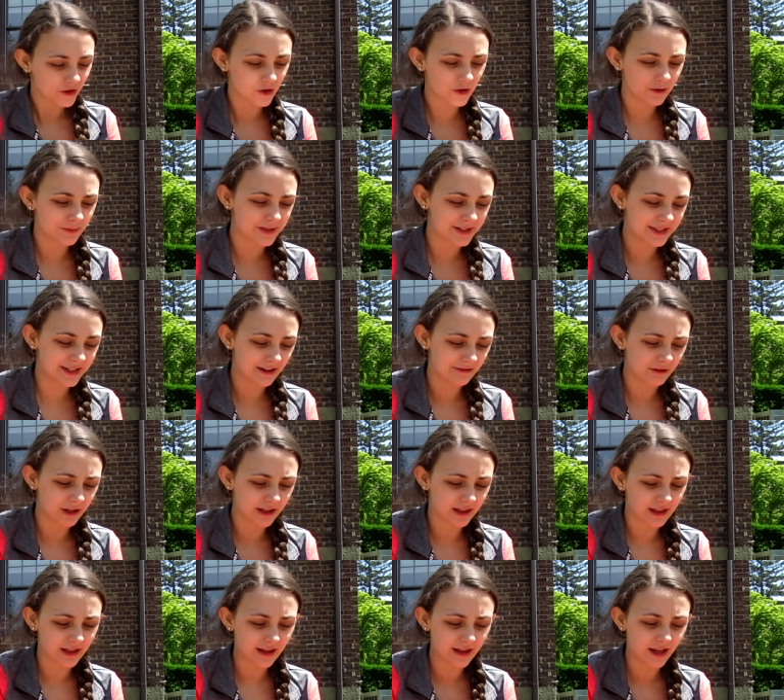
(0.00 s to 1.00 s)
herbs and
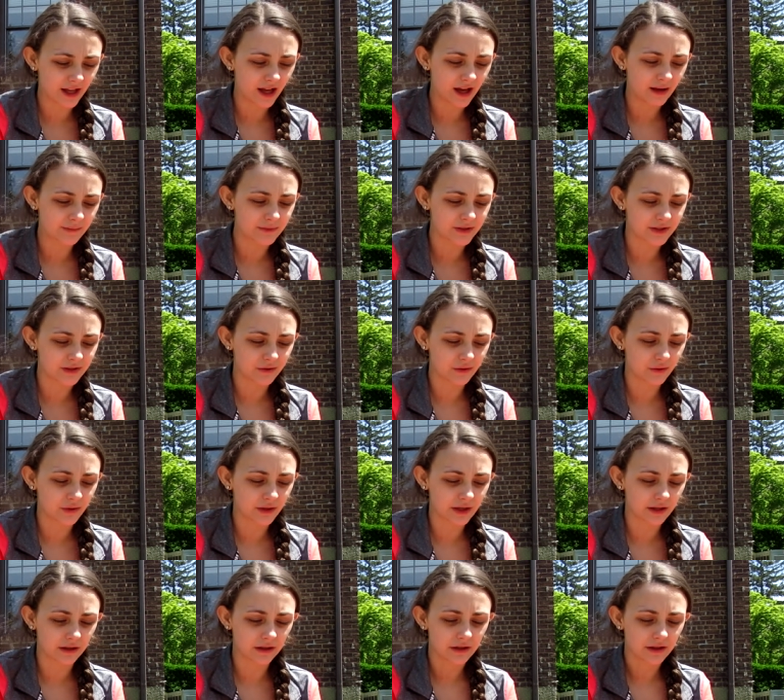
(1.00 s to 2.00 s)
everything, I'm
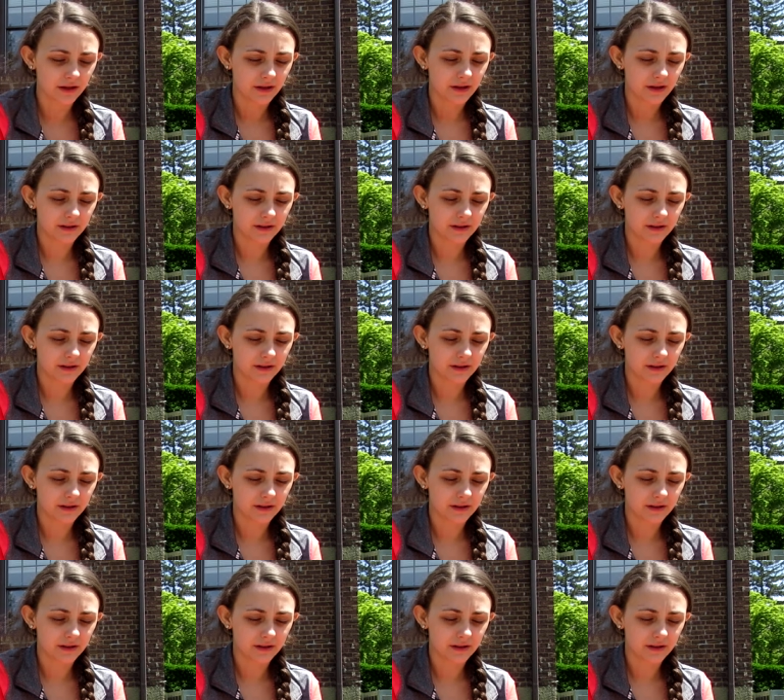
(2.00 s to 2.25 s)
doing,